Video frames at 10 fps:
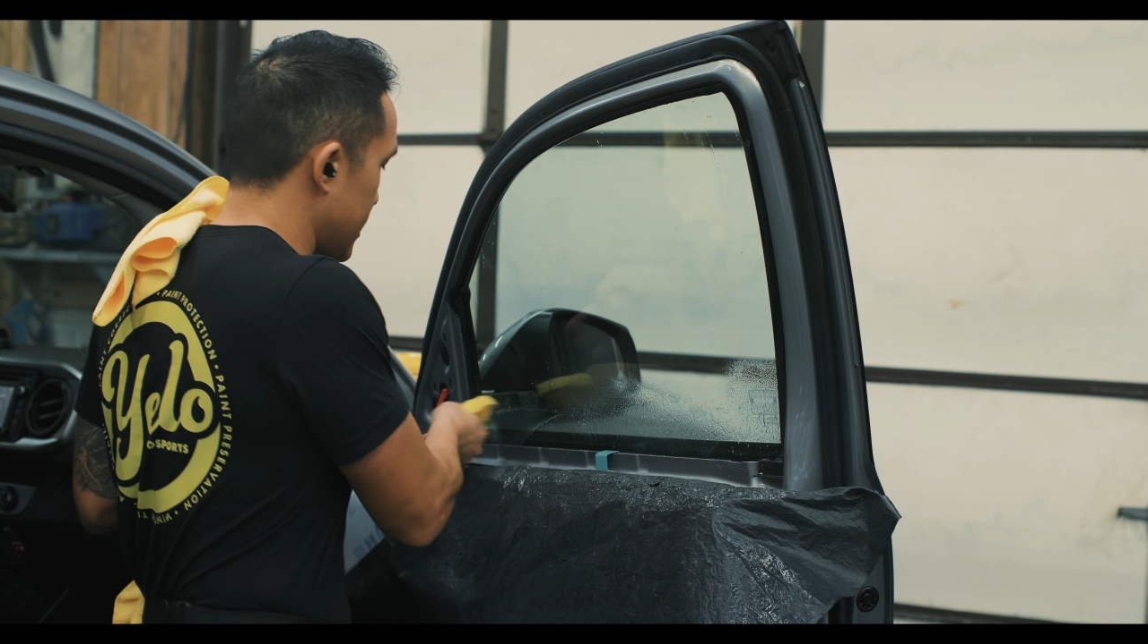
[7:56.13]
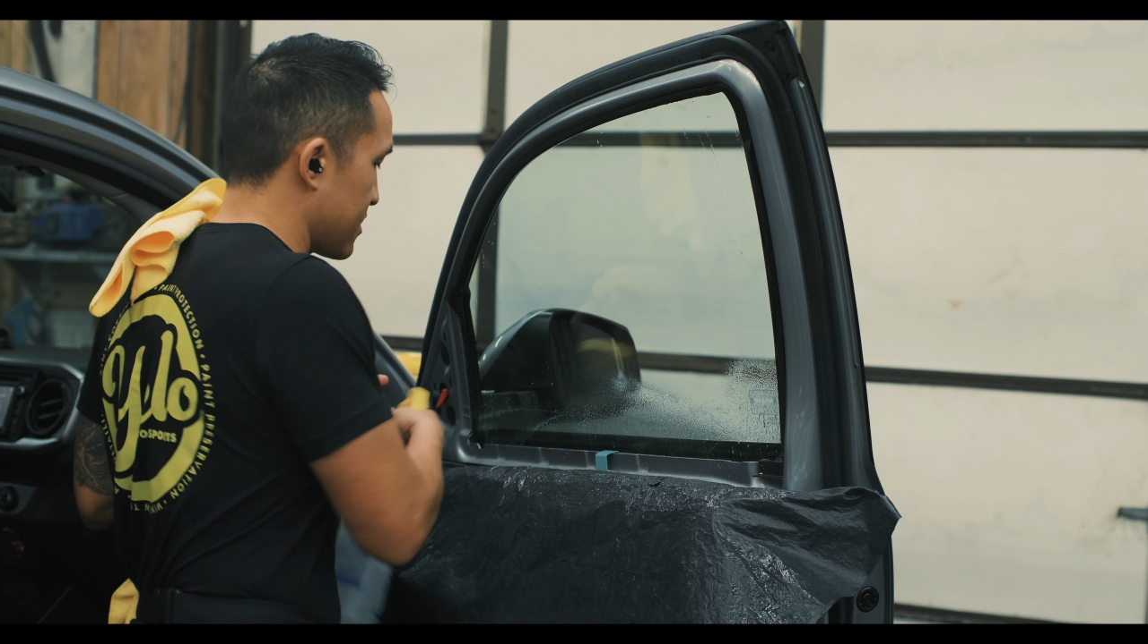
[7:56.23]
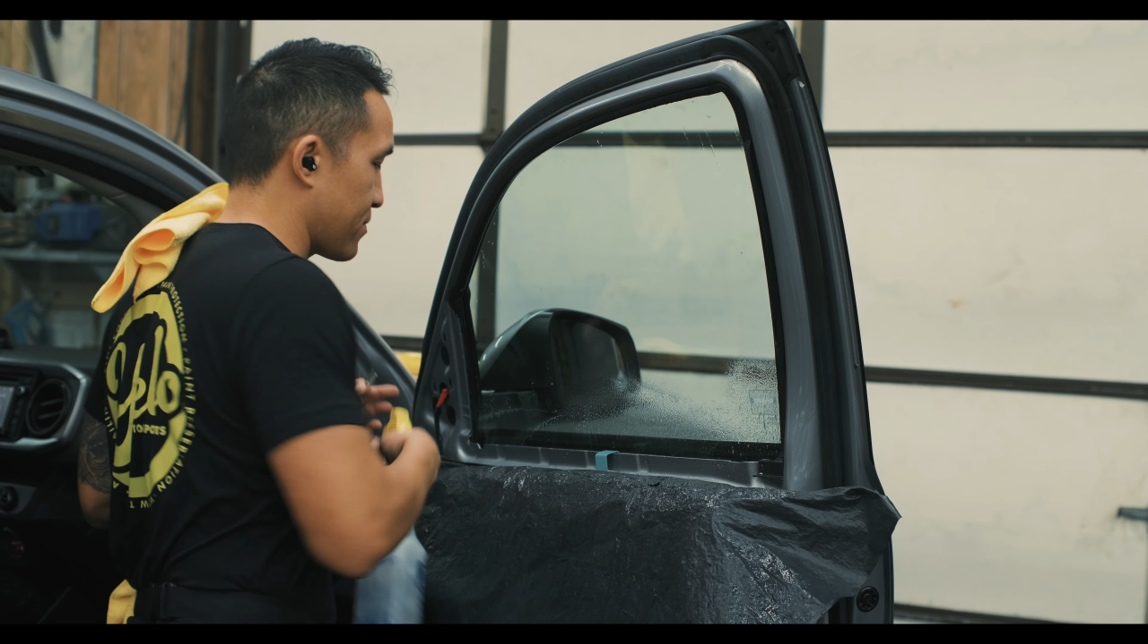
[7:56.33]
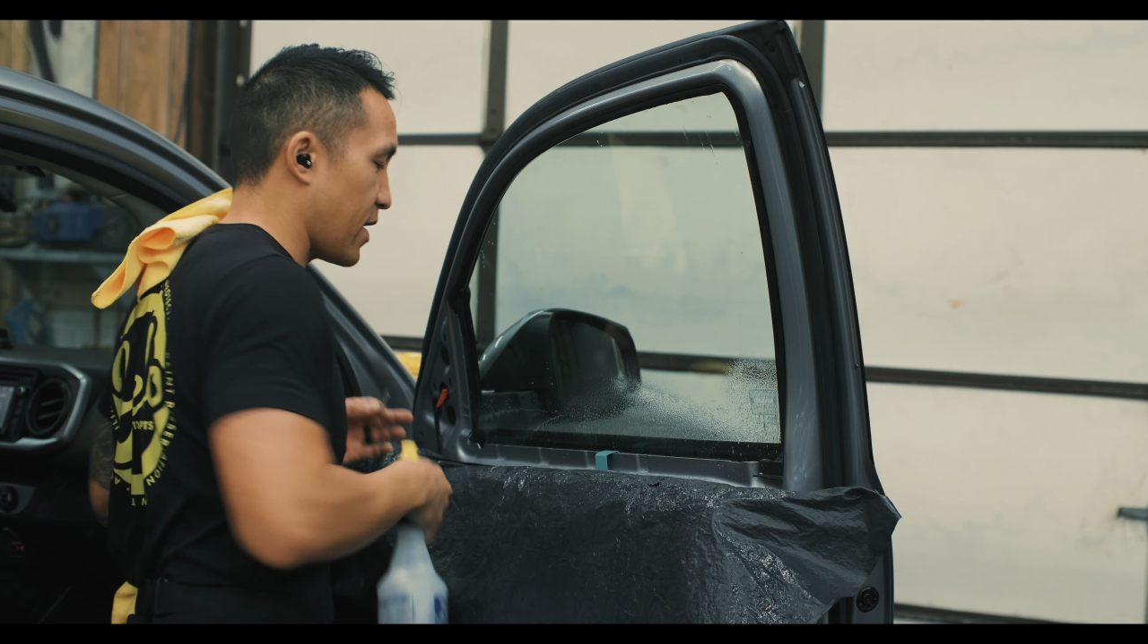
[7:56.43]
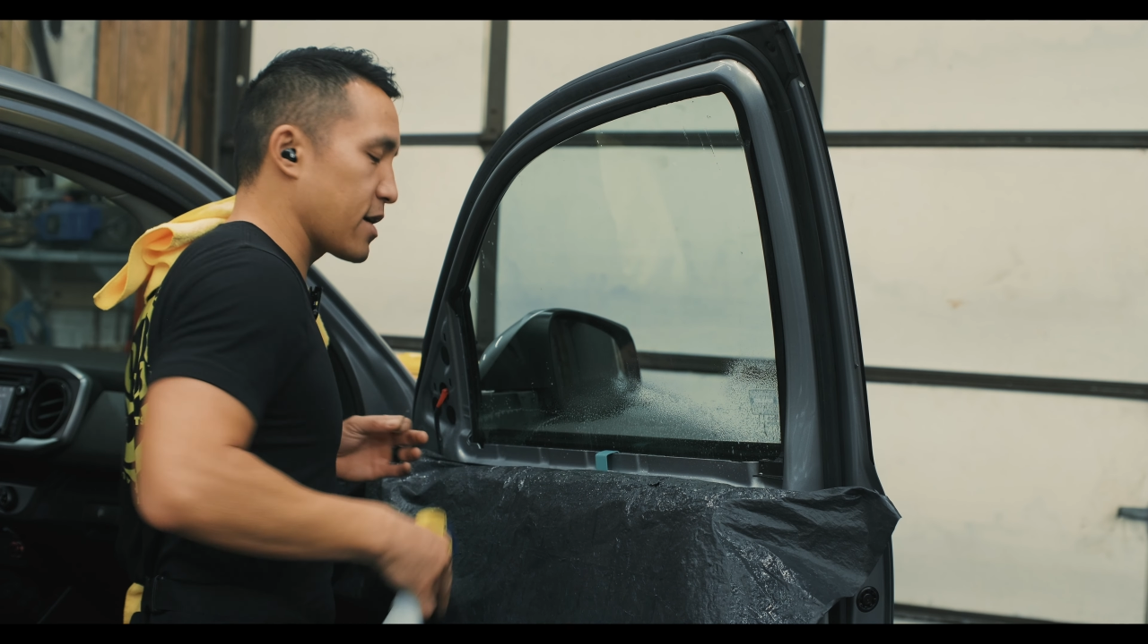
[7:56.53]

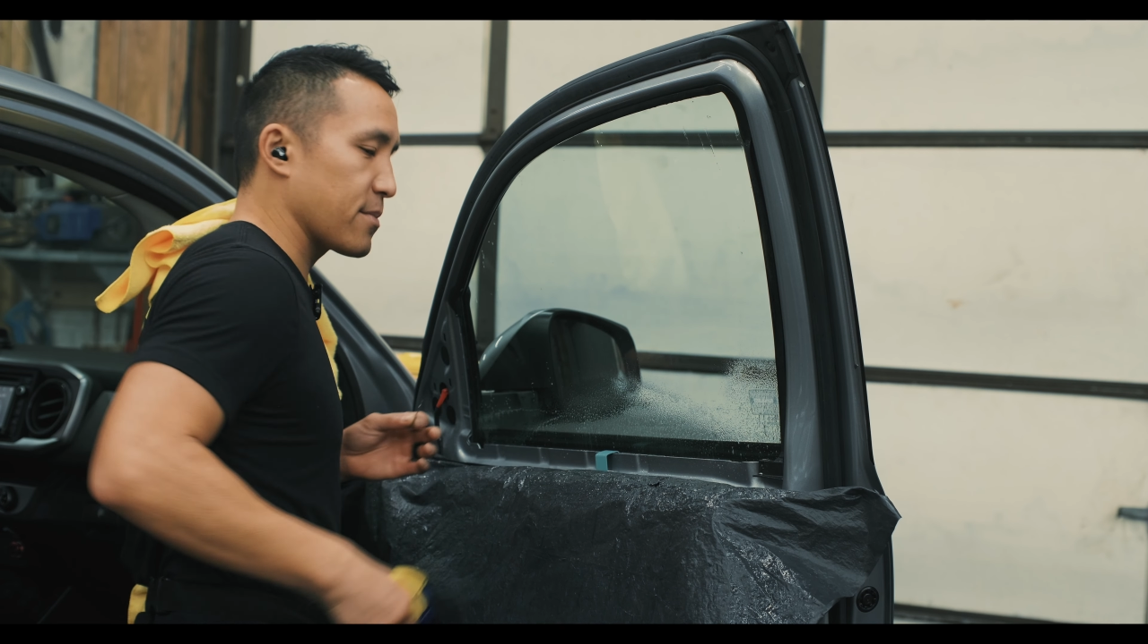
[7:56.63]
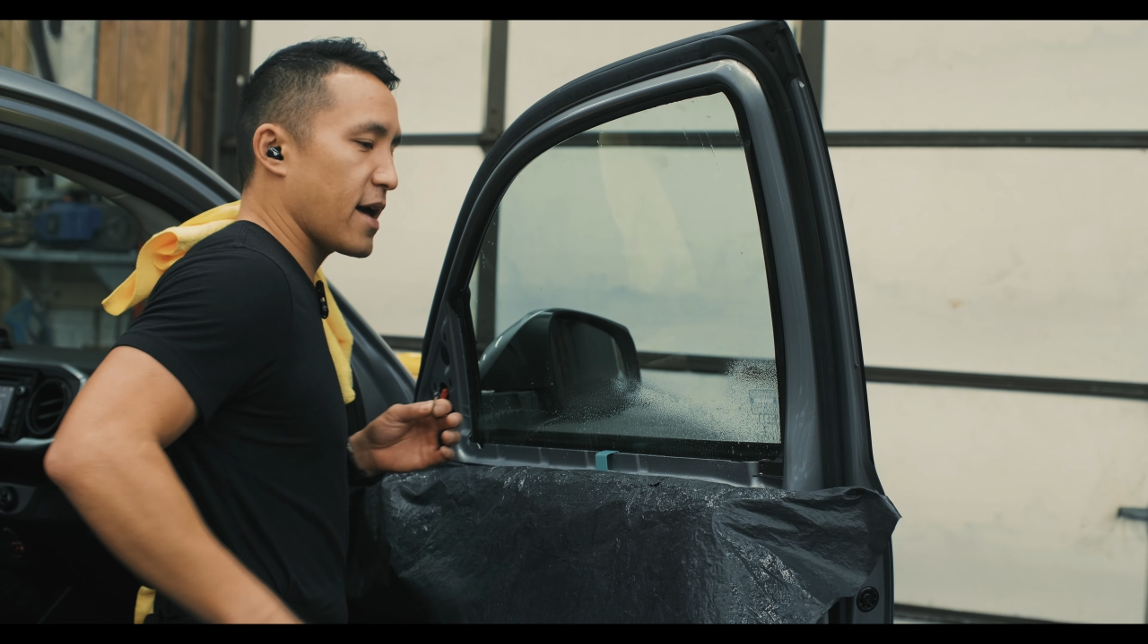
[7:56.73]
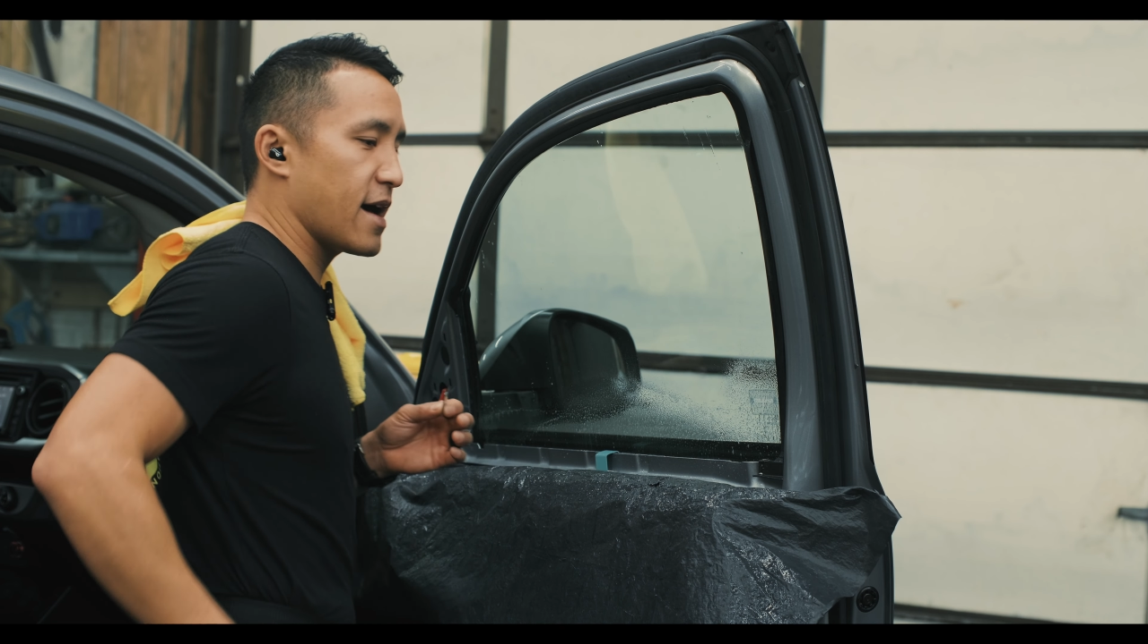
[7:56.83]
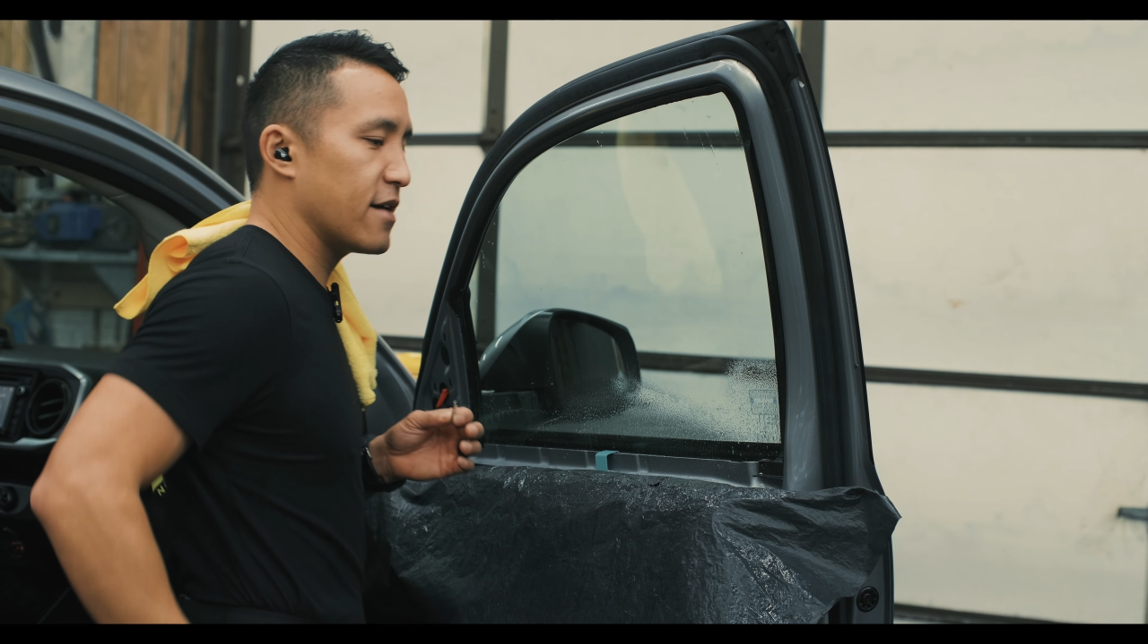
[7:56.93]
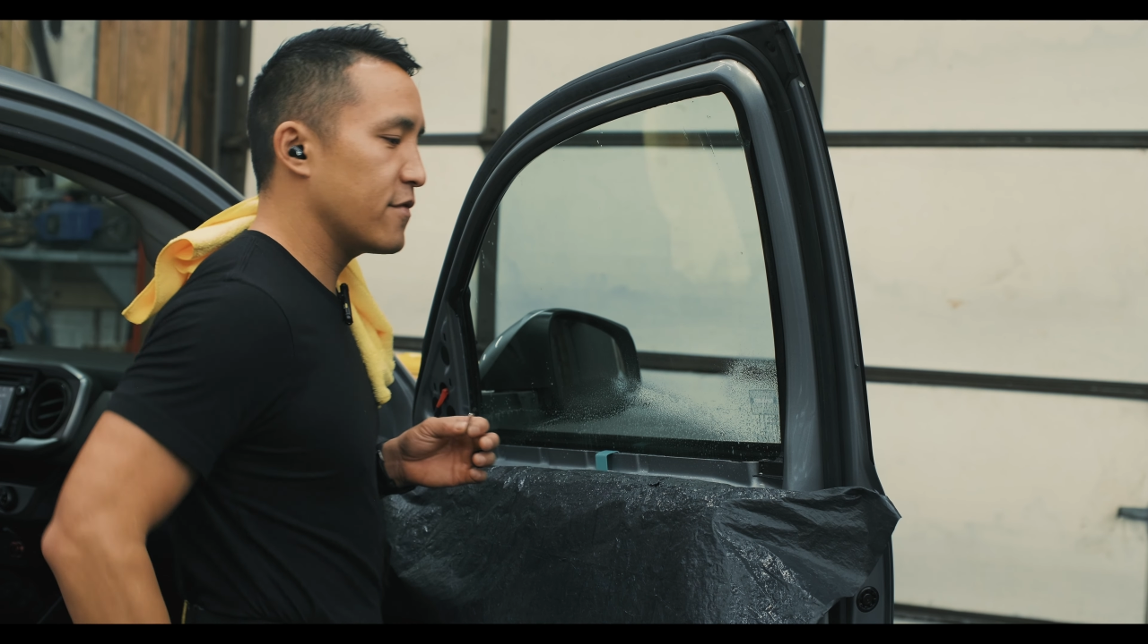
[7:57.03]
this bottom
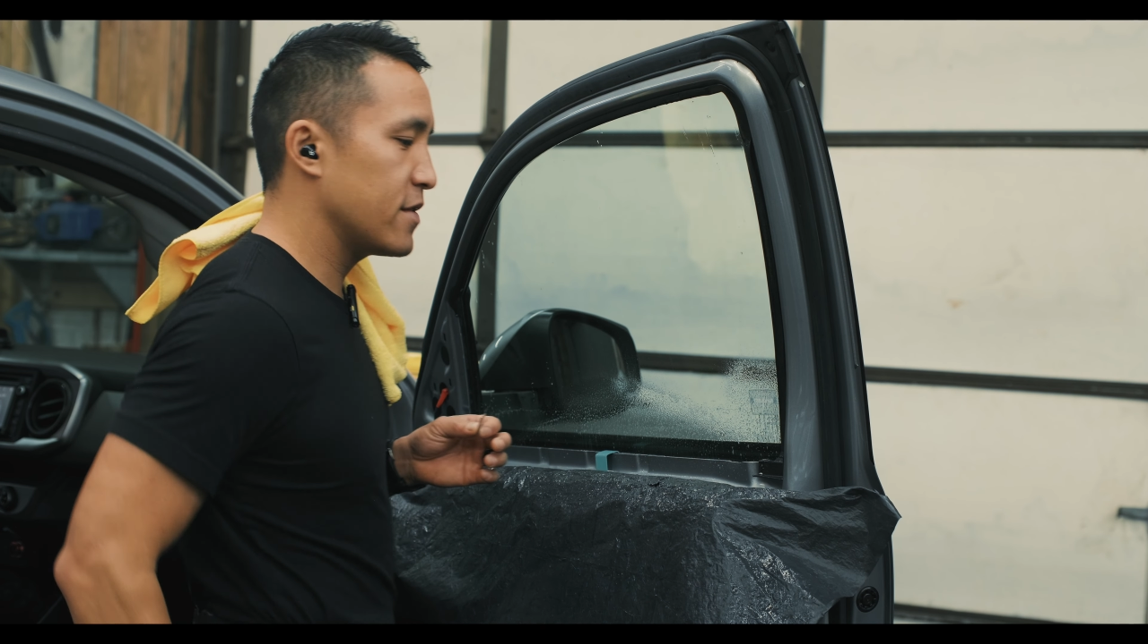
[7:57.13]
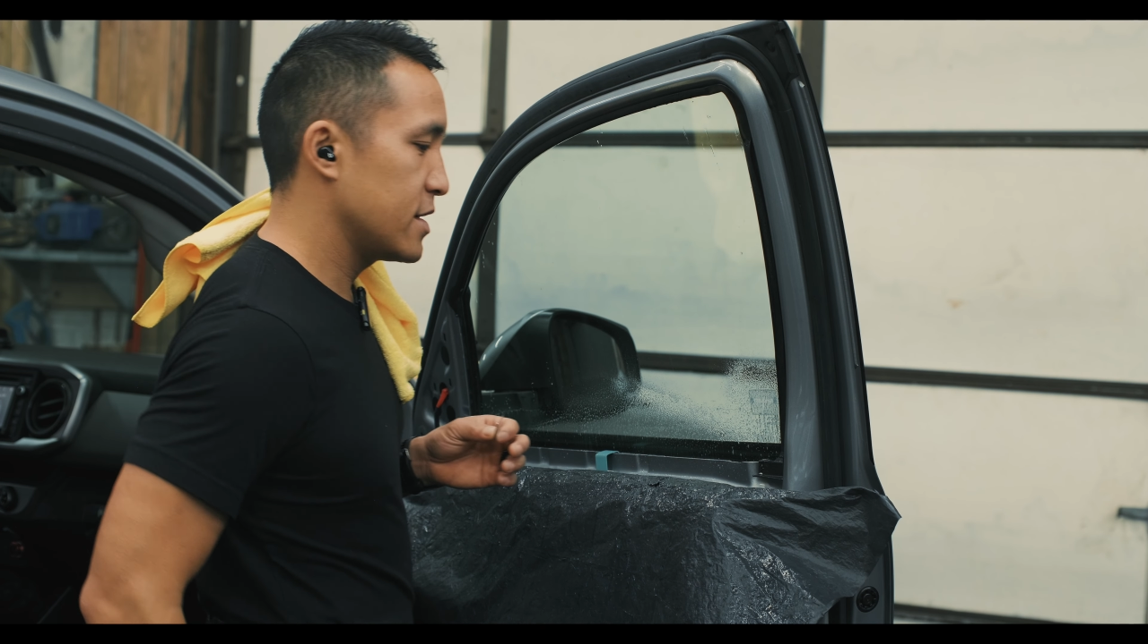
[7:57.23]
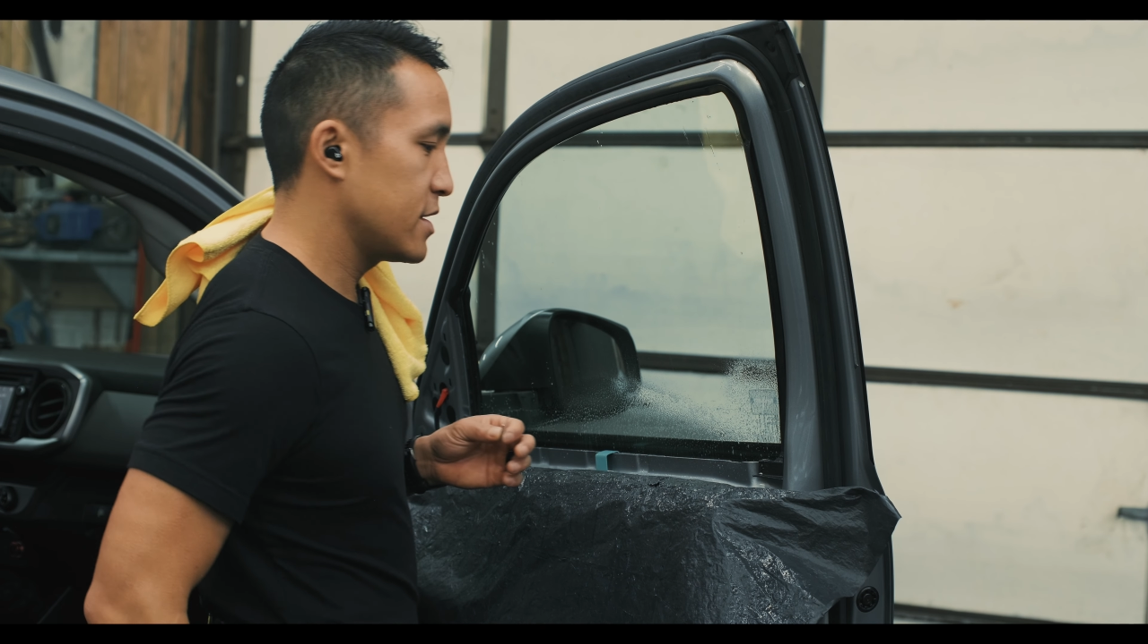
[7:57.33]
half